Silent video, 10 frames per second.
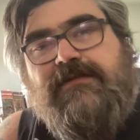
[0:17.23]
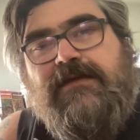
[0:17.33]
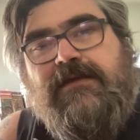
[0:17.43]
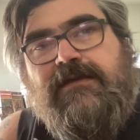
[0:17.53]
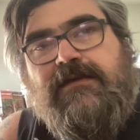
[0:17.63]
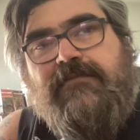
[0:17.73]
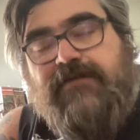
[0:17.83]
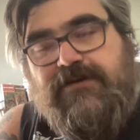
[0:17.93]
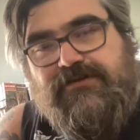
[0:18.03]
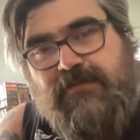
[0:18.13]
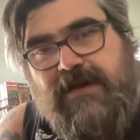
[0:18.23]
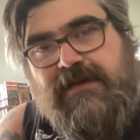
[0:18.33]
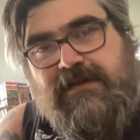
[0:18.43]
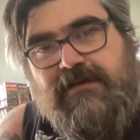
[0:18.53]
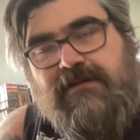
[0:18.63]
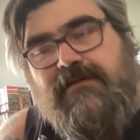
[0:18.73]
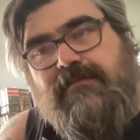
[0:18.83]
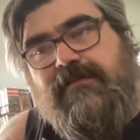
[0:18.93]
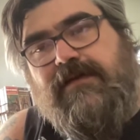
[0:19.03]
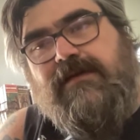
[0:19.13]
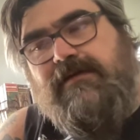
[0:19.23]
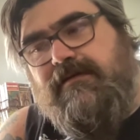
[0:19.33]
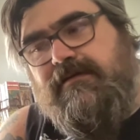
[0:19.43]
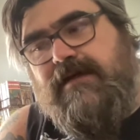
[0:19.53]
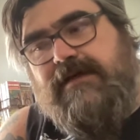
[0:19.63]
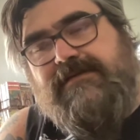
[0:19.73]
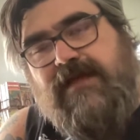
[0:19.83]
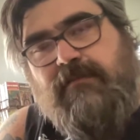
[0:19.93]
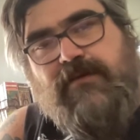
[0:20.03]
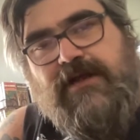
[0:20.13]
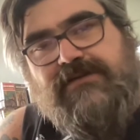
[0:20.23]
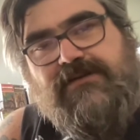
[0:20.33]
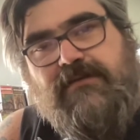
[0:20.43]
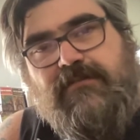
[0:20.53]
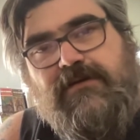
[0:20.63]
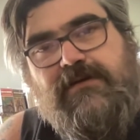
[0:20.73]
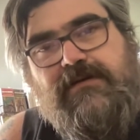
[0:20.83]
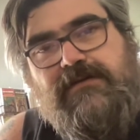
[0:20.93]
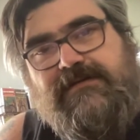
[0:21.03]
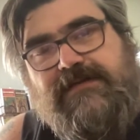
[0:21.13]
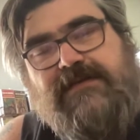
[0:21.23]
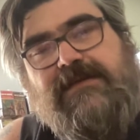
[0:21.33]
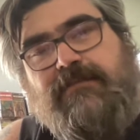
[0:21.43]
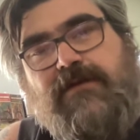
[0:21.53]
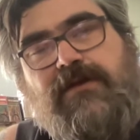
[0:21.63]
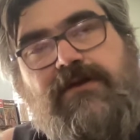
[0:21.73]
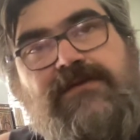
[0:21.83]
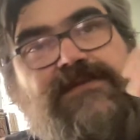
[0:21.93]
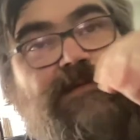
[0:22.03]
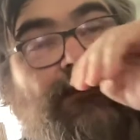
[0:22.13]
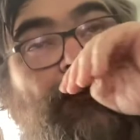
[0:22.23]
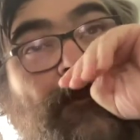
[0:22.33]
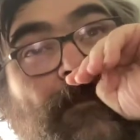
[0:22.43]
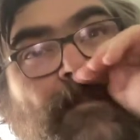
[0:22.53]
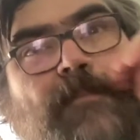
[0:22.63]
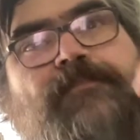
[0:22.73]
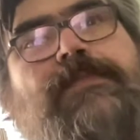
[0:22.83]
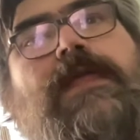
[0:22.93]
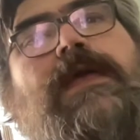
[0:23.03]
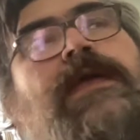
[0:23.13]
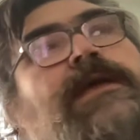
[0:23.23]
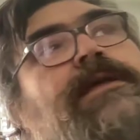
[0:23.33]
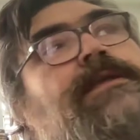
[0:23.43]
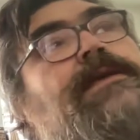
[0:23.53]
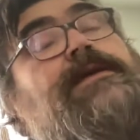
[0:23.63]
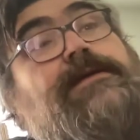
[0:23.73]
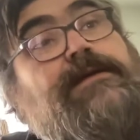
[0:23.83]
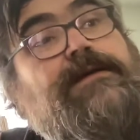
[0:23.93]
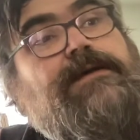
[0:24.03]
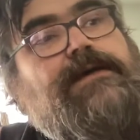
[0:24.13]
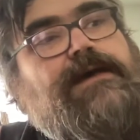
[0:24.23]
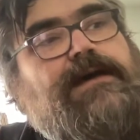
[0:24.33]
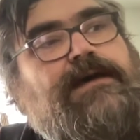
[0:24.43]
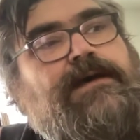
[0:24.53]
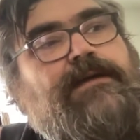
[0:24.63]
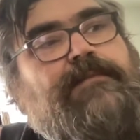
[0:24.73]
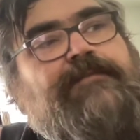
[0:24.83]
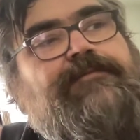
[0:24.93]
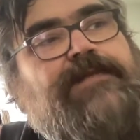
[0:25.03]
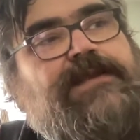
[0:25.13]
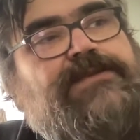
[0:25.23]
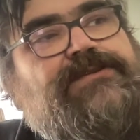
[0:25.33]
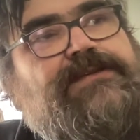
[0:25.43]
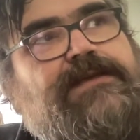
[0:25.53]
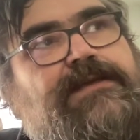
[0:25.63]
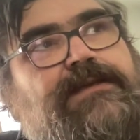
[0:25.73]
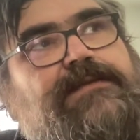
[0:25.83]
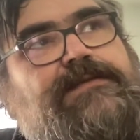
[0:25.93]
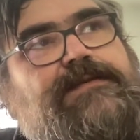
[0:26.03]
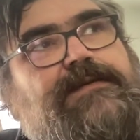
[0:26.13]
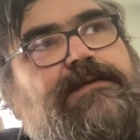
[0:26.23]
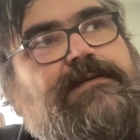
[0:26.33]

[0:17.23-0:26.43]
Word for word: the I finished writing the next Hank Bradshaw book, Dead Name Curse, and um, I finished it